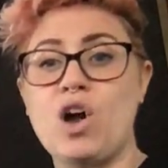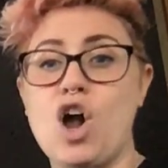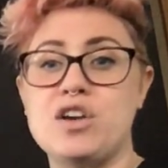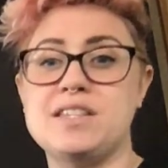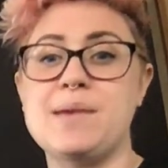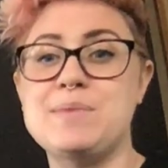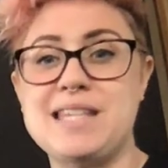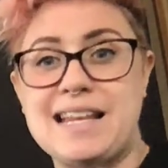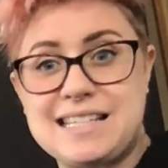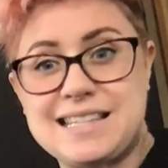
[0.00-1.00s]
are some
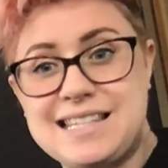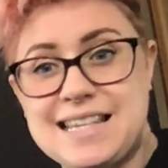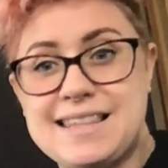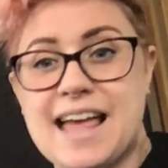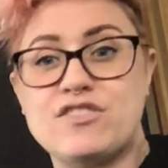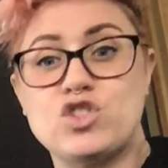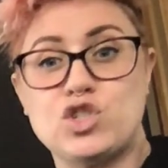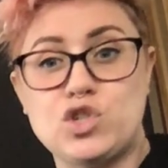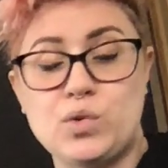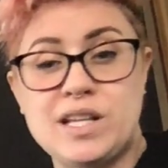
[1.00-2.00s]
sentences that
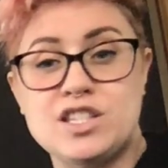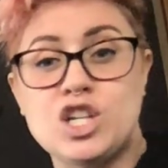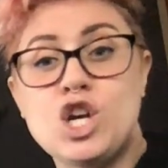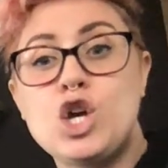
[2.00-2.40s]
students